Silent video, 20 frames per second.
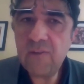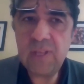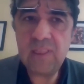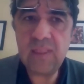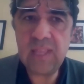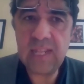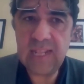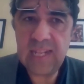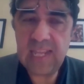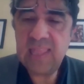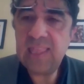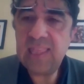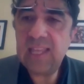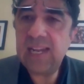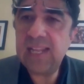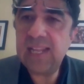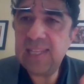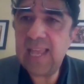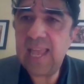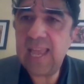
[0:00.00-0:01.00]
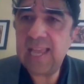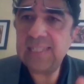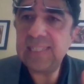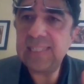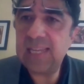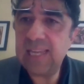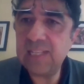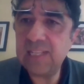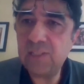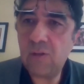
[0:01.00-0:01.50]
lethal attacks
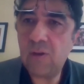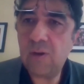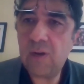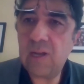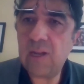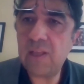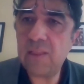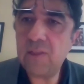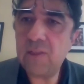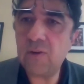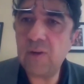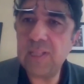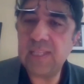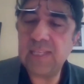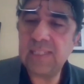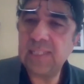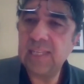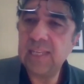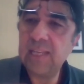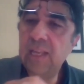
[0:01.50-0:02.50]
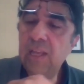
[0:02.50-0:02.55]
against local authorities.